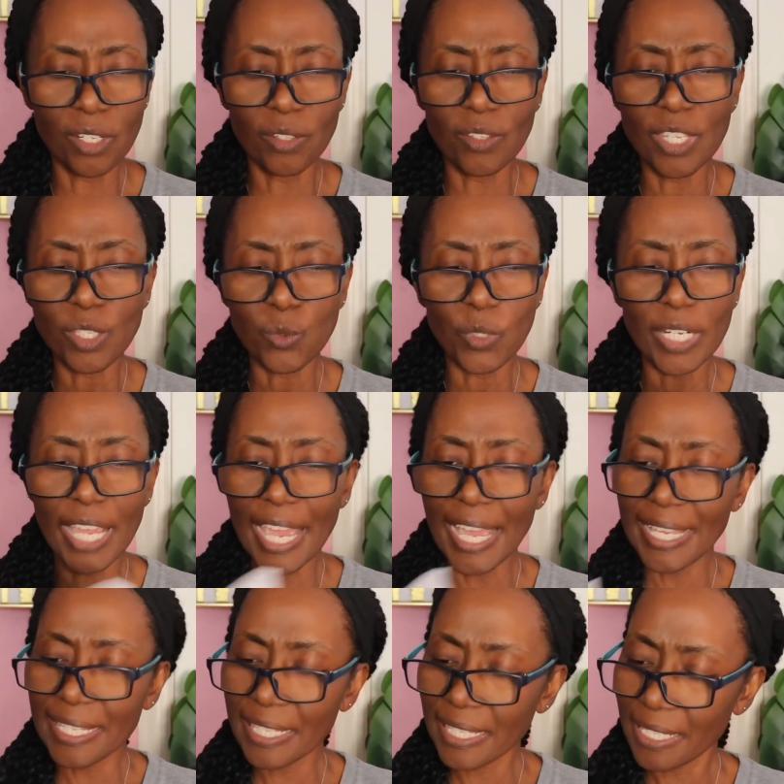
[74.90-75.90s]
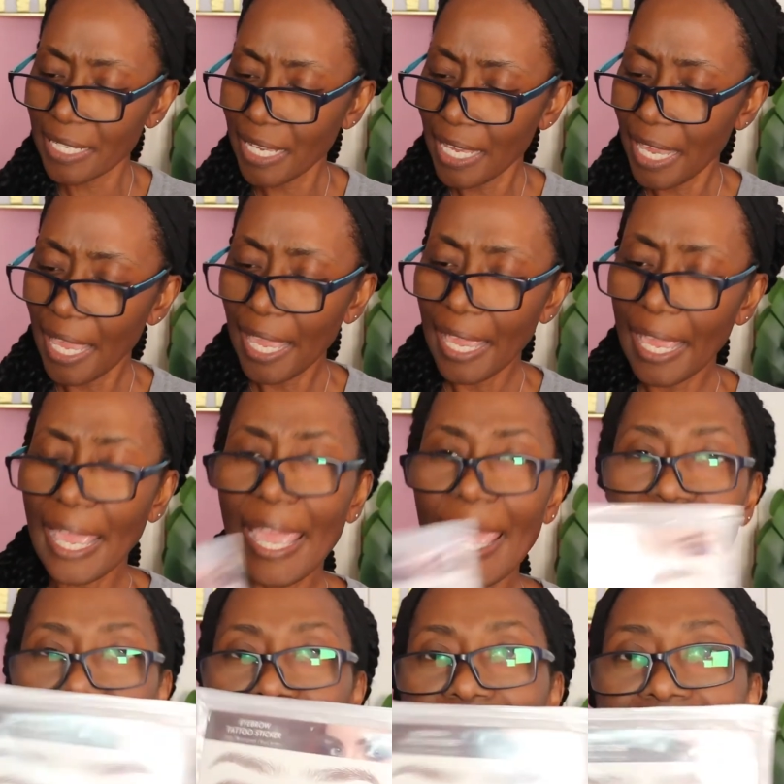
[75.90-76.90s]
no, this one has
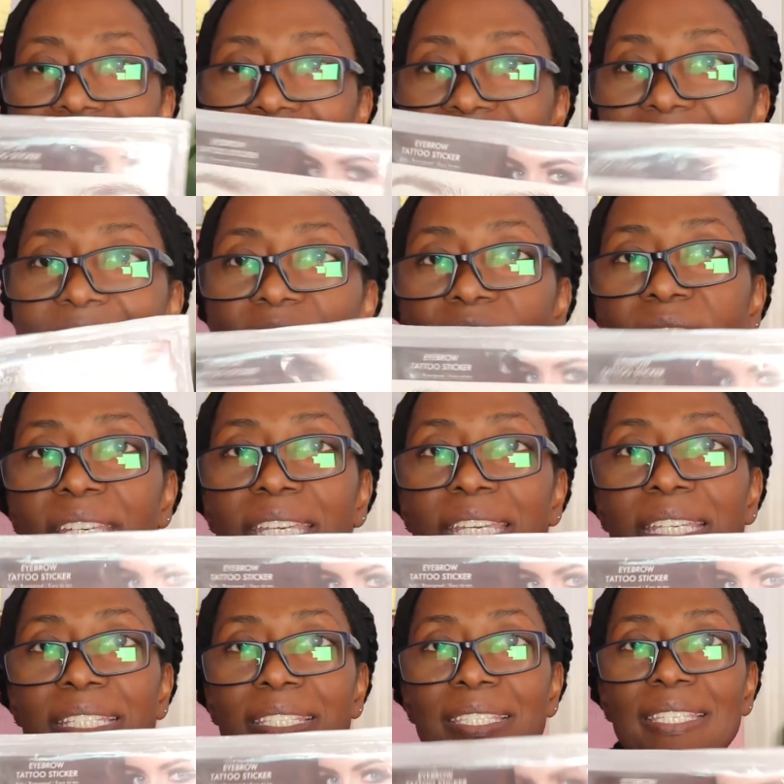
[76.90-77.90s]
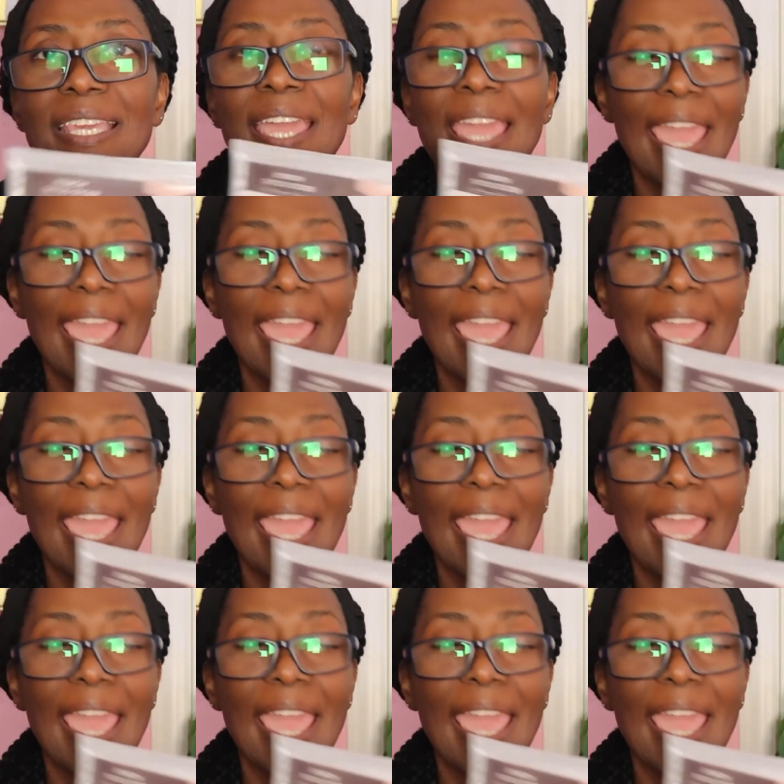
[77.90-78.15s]
18 sheets.